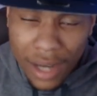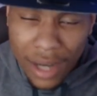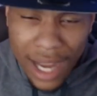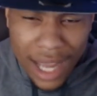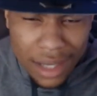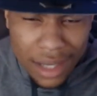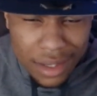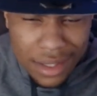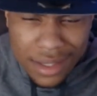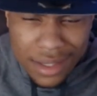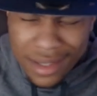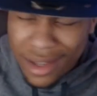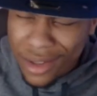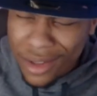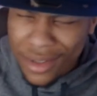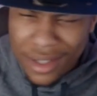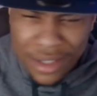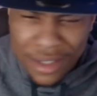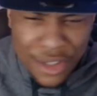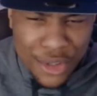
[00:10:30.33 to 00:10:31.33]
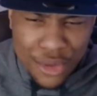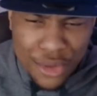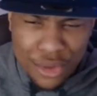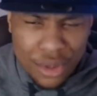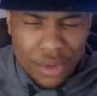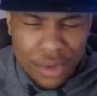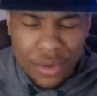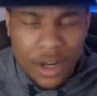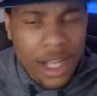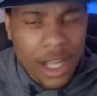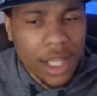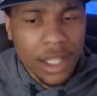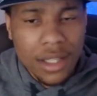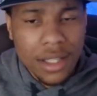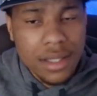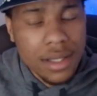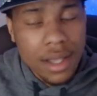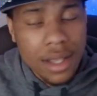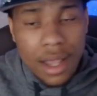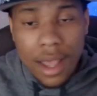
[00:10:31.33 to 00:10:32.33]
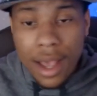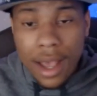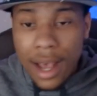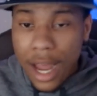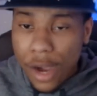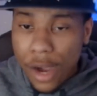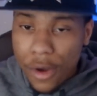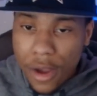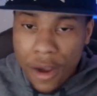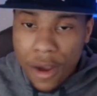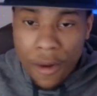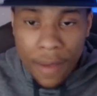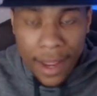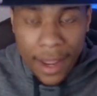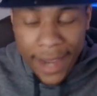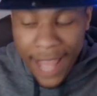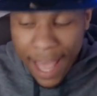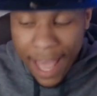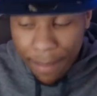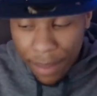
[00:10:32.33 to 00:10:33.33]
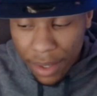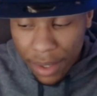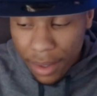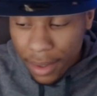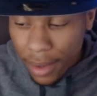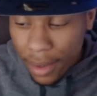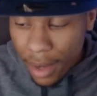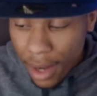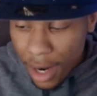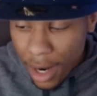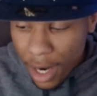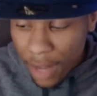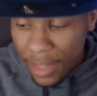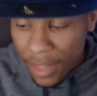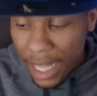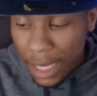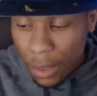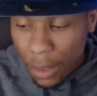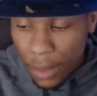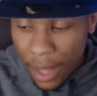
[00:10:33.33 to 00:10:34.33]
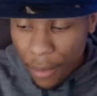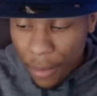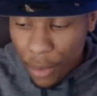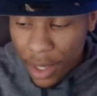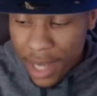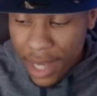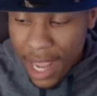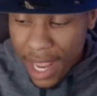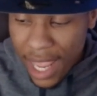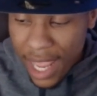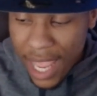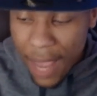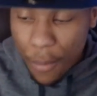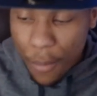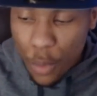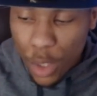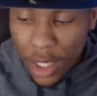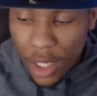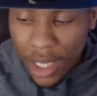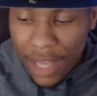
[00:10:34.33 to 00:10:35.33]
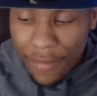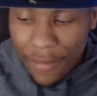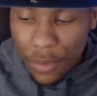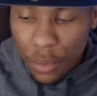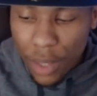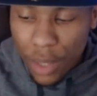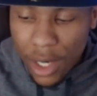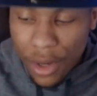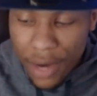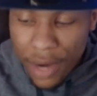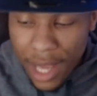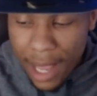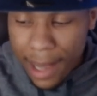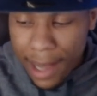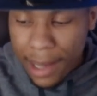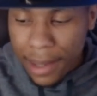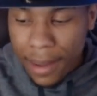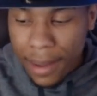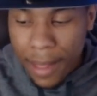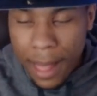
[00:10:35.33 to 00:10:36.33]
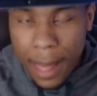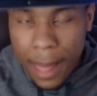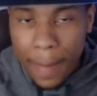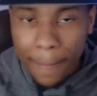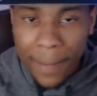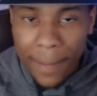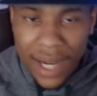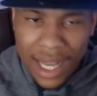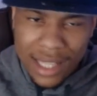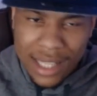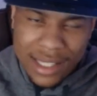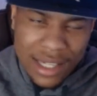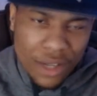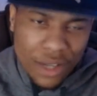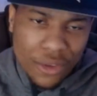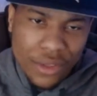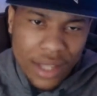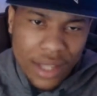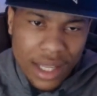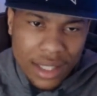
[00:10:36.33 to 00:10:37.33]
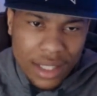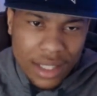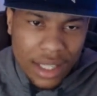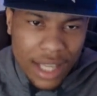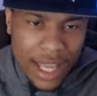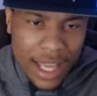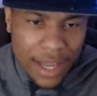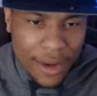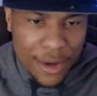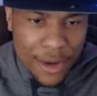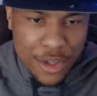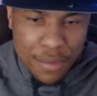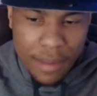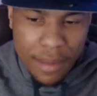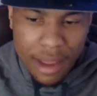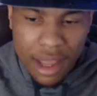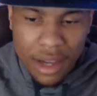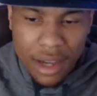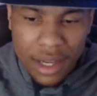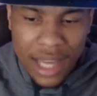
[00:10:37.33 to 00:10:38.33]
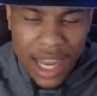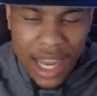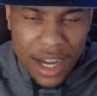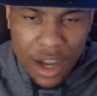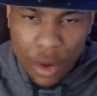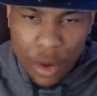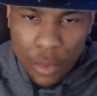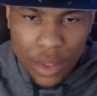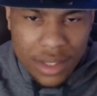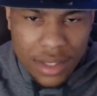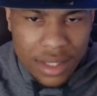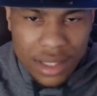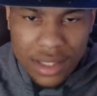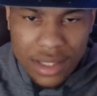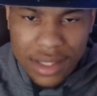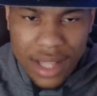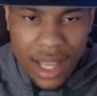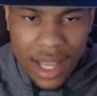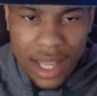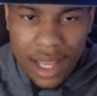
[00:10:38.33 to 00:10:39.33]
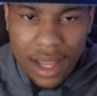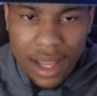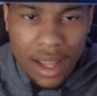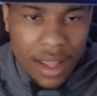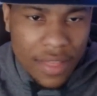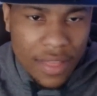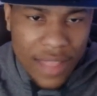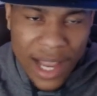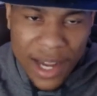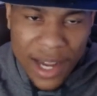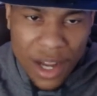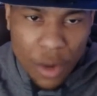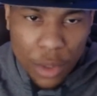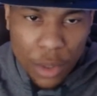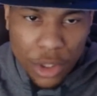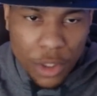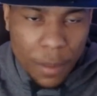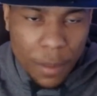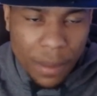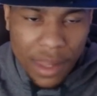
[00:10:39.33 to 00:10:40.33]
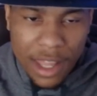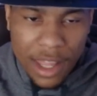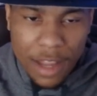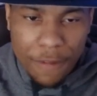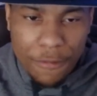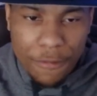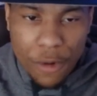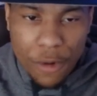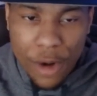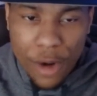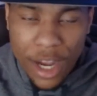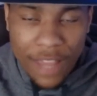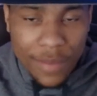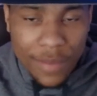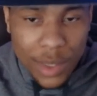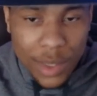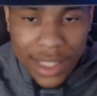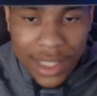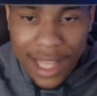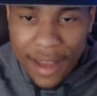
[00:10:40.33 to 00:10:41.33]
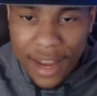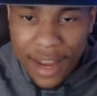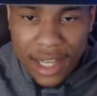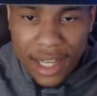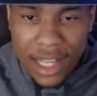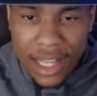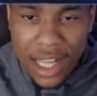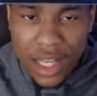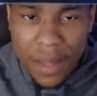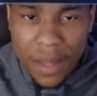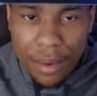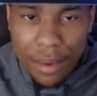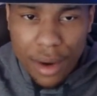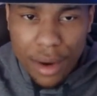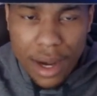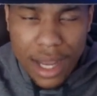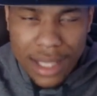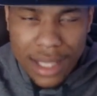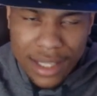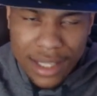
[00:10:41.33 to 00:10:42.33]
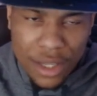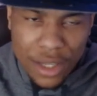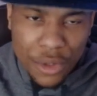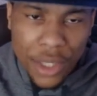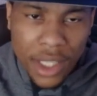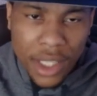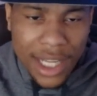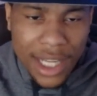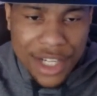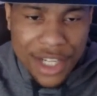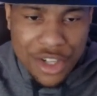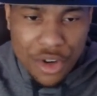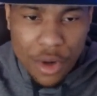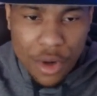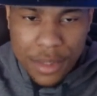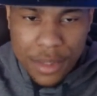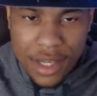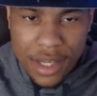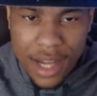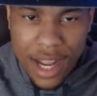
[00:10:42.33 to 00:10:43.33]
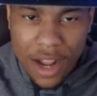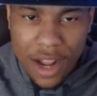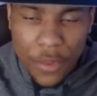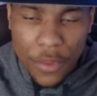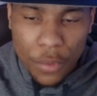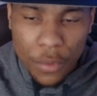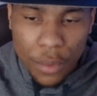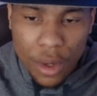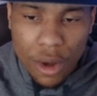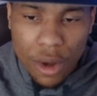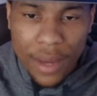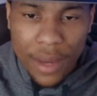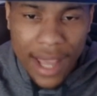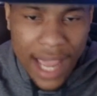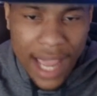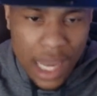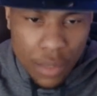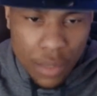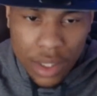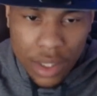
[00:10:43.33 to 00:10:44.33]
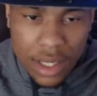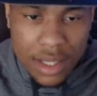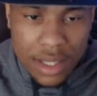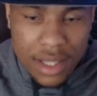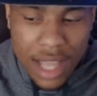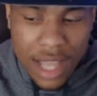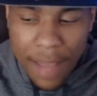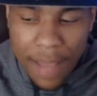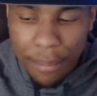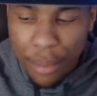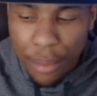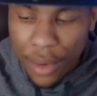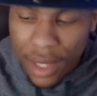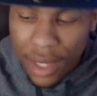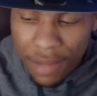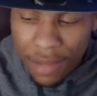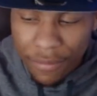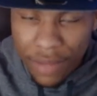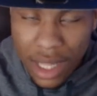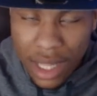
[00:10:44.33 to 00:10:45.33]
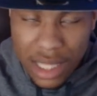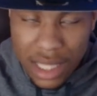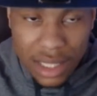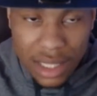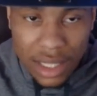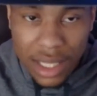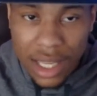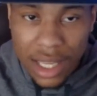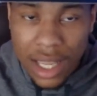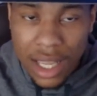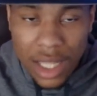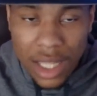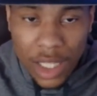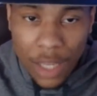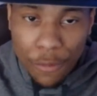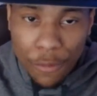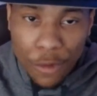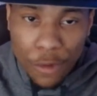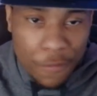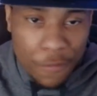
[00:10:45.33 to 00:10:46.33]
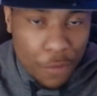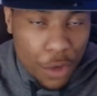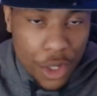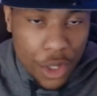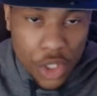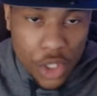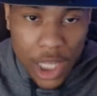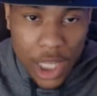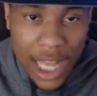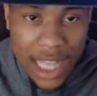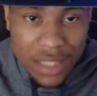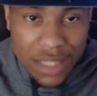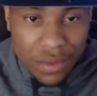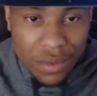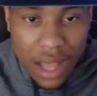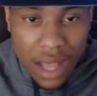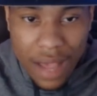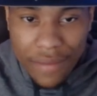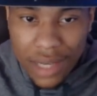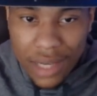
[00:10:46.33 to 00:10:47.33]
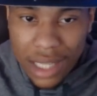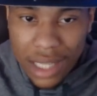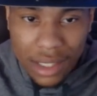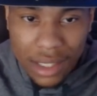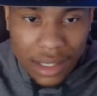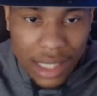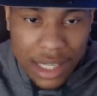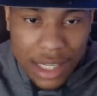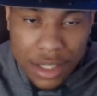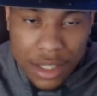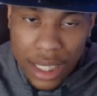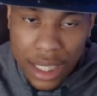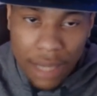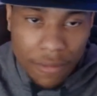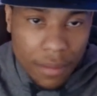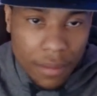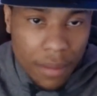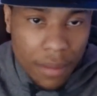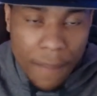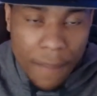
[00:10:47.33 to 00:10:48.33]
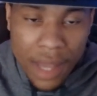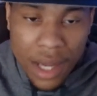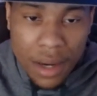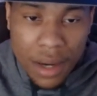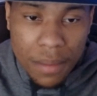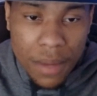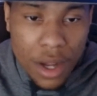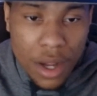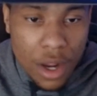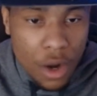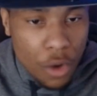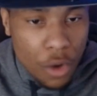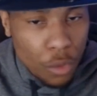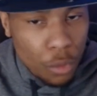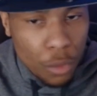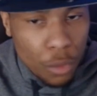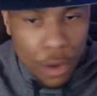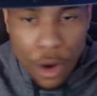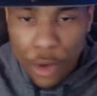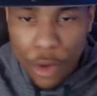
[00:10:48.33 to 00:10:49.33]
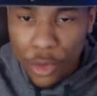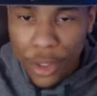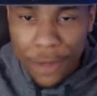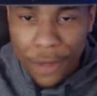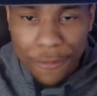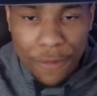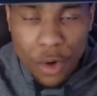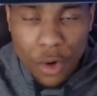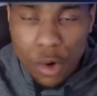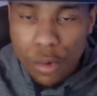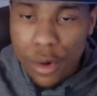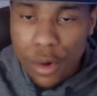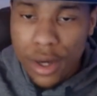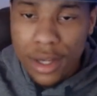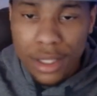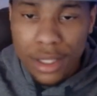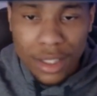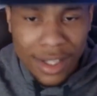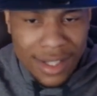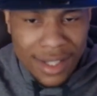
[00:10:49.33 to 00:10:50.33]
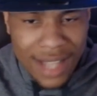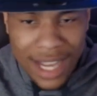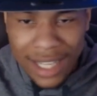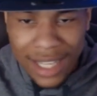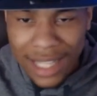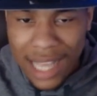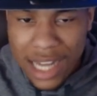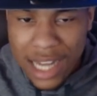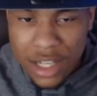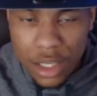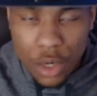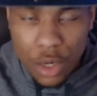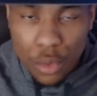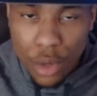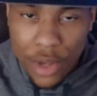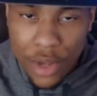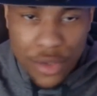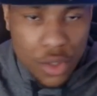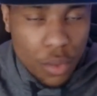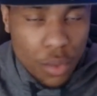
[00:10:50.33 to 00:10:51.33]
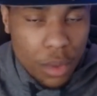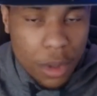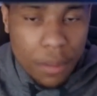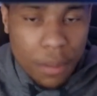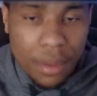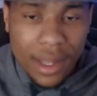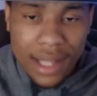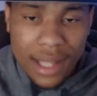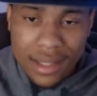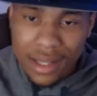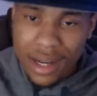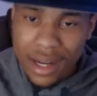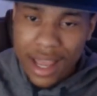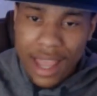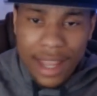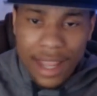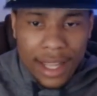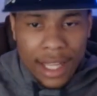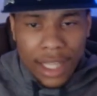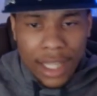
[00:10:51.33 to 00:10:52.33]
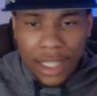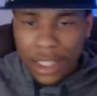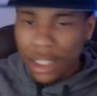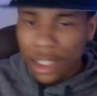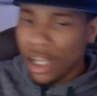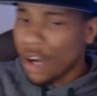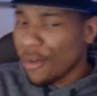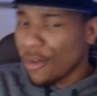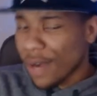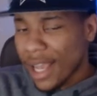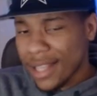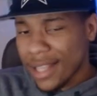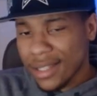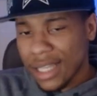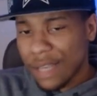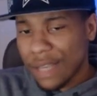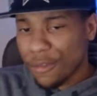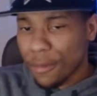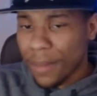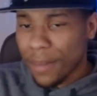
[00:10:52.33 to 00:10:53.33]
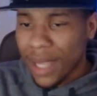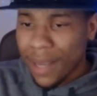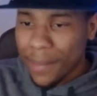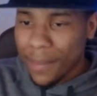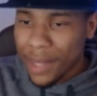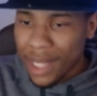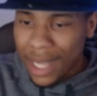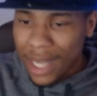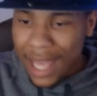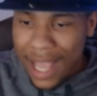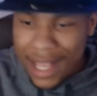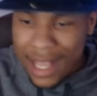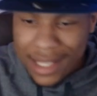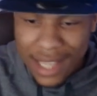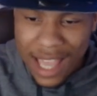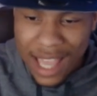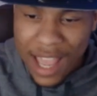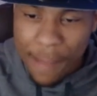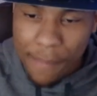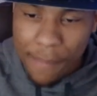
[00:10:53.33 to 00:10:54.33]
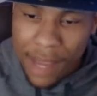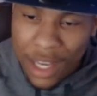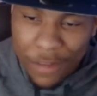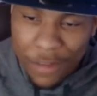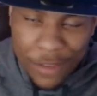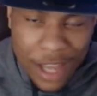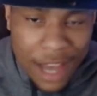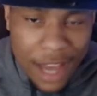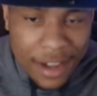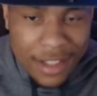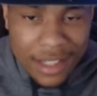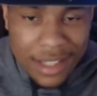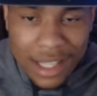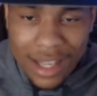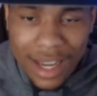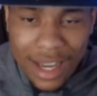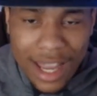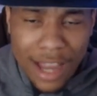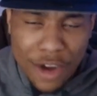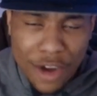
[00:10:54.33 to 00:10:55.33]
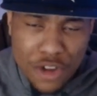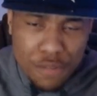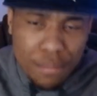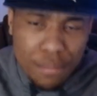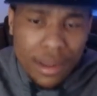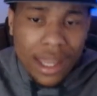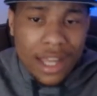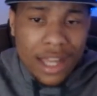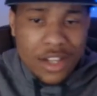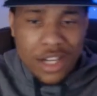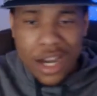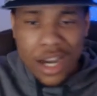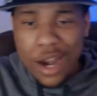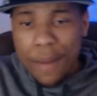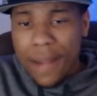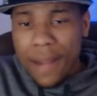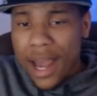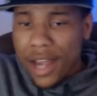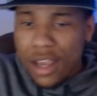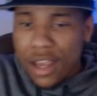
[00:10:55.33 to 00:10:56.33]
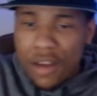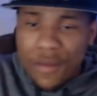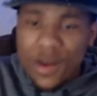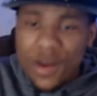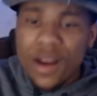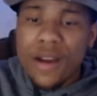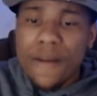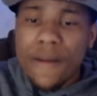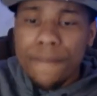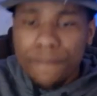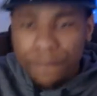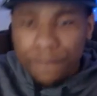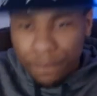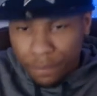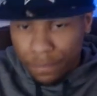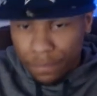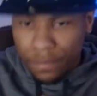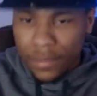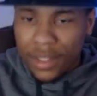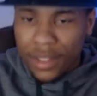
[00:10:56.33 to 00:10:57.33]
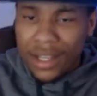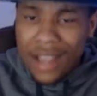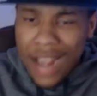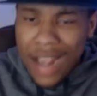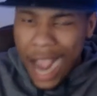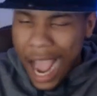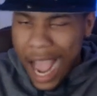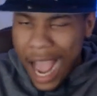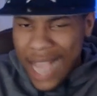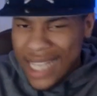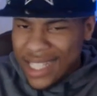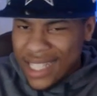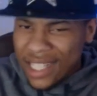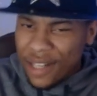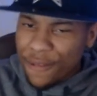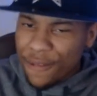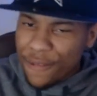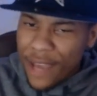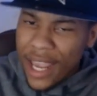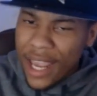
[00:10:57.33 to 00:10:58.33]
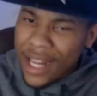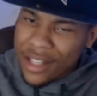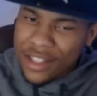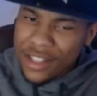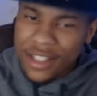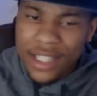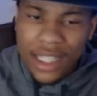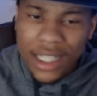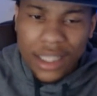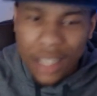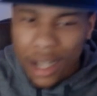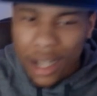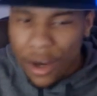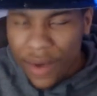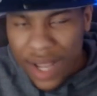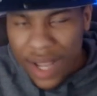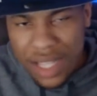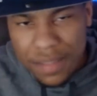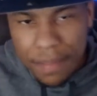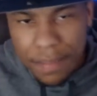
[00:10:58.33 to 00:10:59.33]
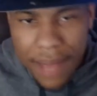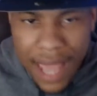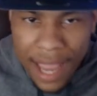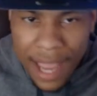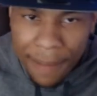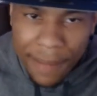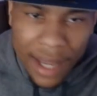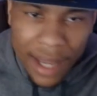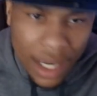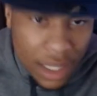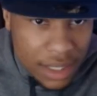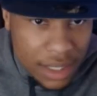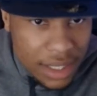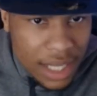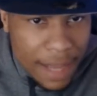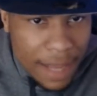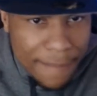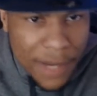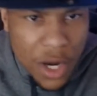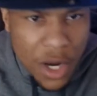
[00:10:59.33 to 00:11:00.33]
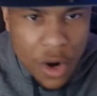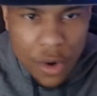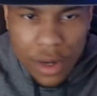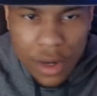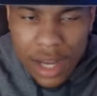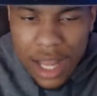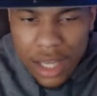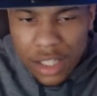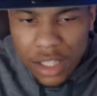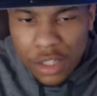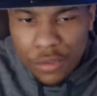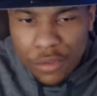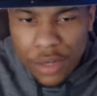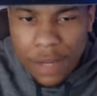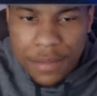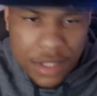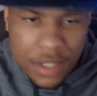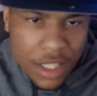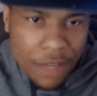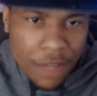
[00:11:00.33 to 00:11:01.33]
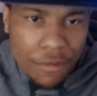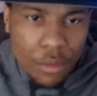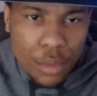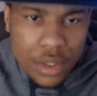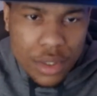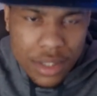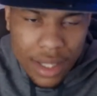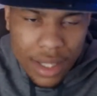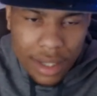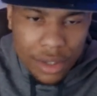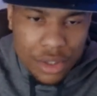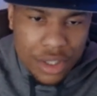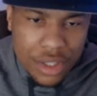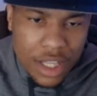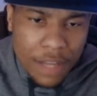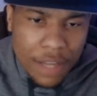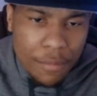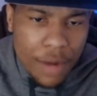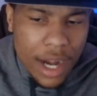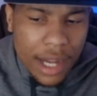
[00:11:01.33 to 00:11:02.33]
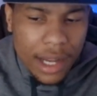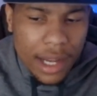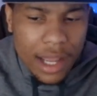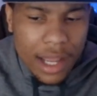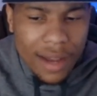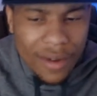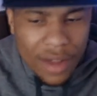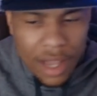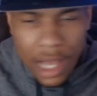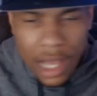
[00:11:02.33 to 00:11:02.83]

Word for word: How did the Celtics lose to the Rockets? I don't know. It happened. Uh, they they won that game one eleven to one oh nine. But I still think the Lakers, man, they know what's in stake. They know what they're playing for. Even without A D and LeBron, I still think they show up today on the road and win this game pretty convincingly. They won four of their last five, and I think they just keep the momentum rolling forward. Looks like D'Angelo Russell will play tonight. Love what I seen from him in the last game, man. If y'all didn't see the Lakers bench, everybody over there, ice in the veins. D-Lo, he's back, man. He's in that mode, and I love what I'm seeing from this Lakers team right now.